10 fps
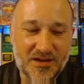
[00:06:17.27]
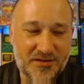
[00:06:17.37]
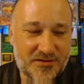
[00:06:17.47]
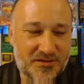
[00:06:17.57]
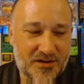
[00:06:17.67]
I
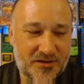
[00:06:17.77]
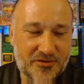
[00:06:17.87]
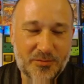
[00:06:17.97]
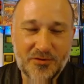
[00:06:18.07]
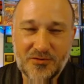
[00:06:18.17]
used
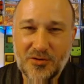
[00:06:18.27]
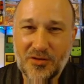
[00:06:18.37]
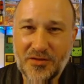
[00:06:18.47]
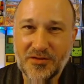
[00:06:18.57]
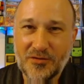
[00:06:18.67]
Triple
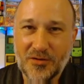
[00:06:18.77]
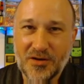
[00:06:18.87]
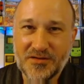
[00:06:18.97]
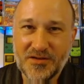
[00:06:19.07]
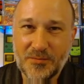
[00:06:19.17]
Koleth and Korax in